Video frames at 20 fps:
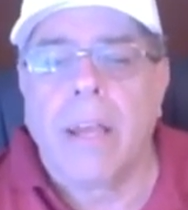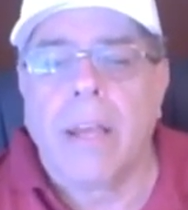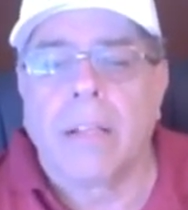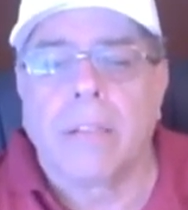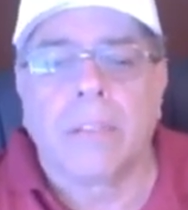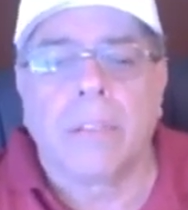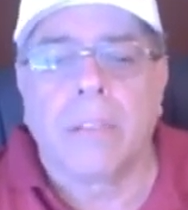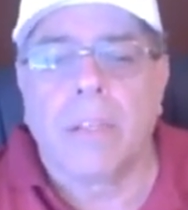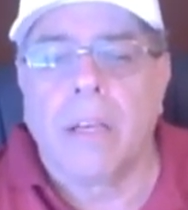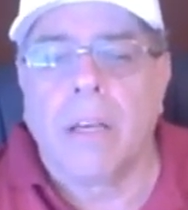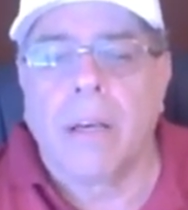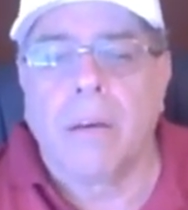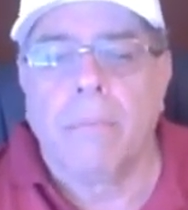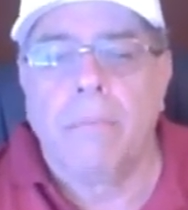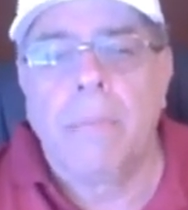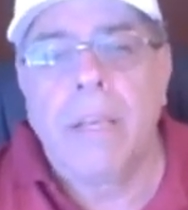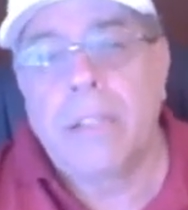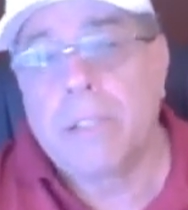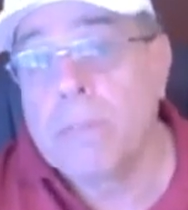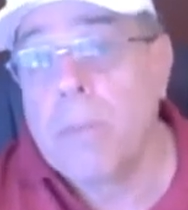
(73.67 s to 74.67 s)
it's
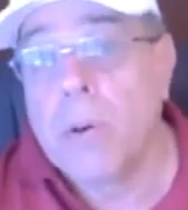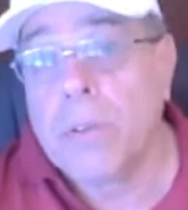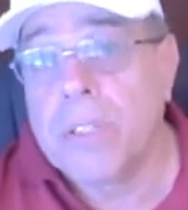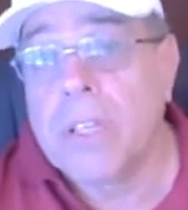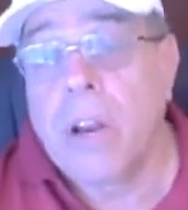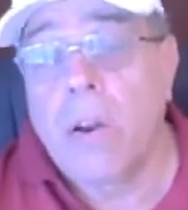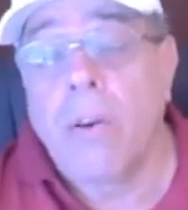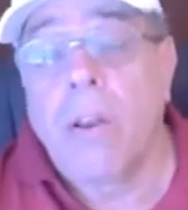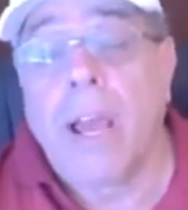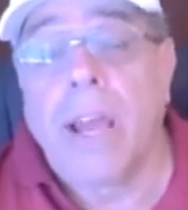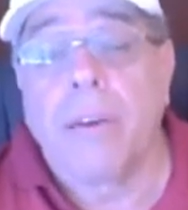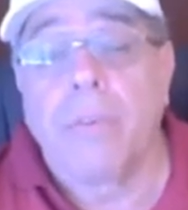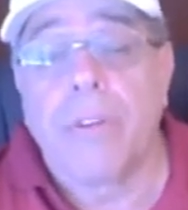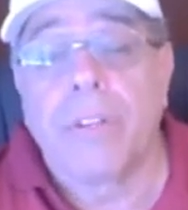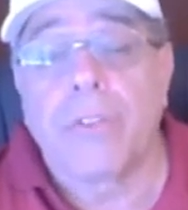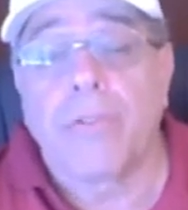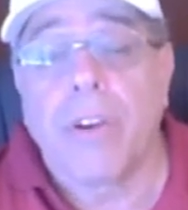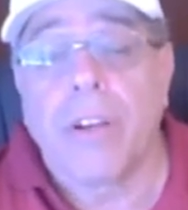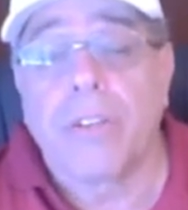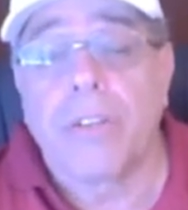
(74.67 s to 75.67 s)
meets most airline
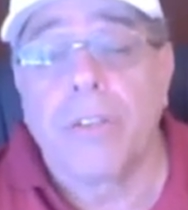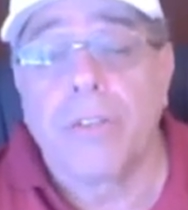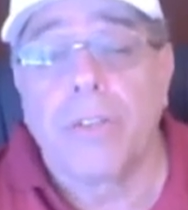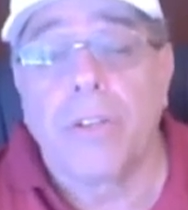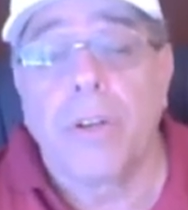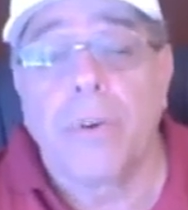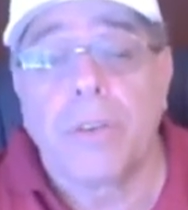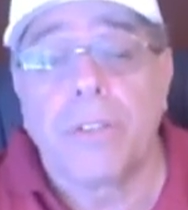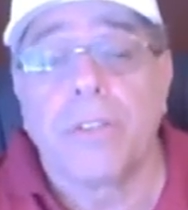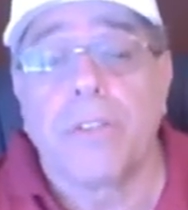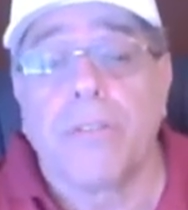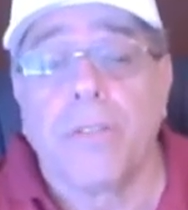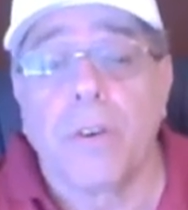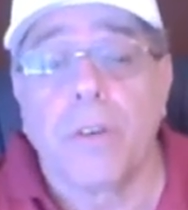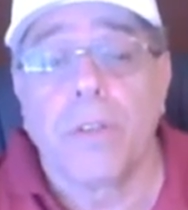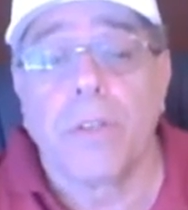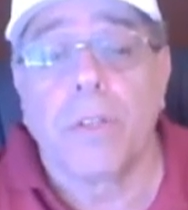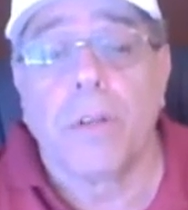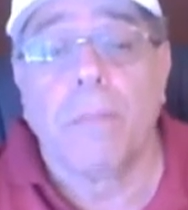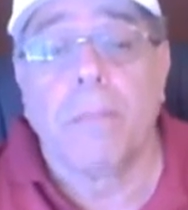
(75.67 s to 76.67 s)
restrictions, too. It's a
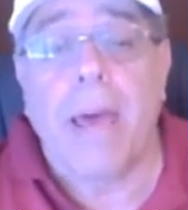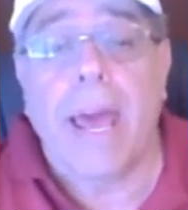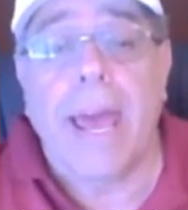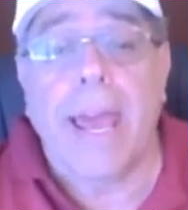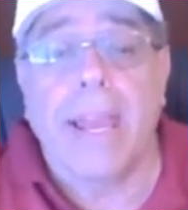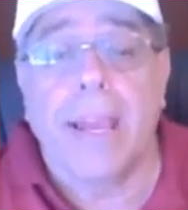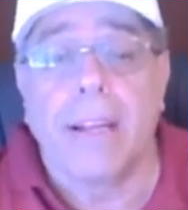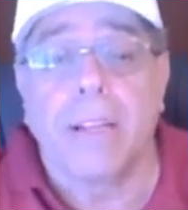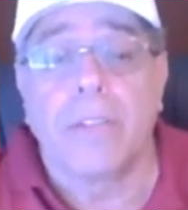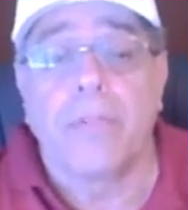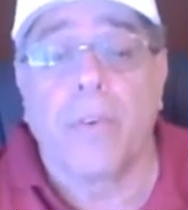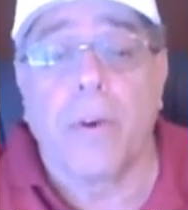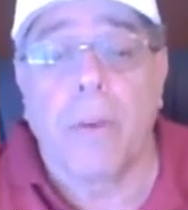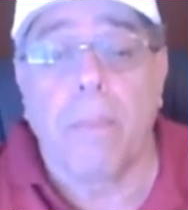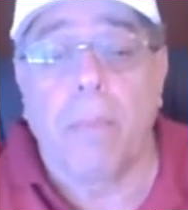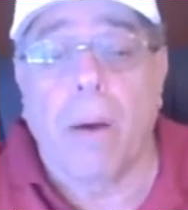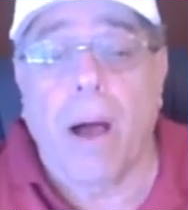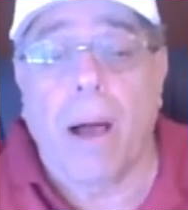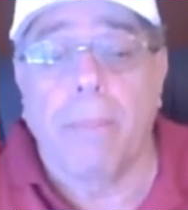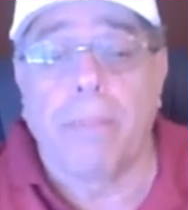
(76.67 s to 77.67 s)
versatile bag, and it's very
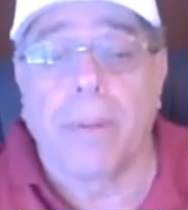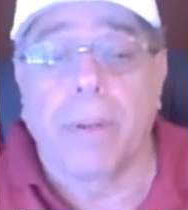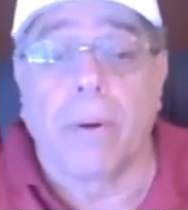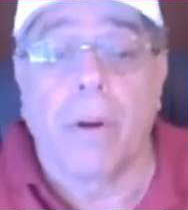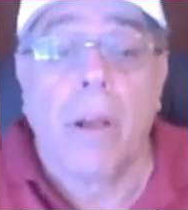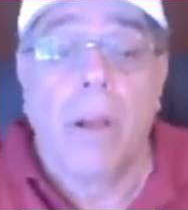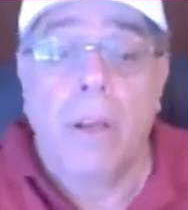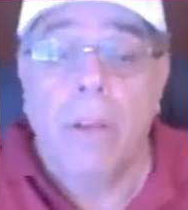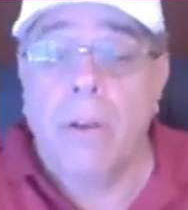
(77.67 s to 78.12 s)
popular.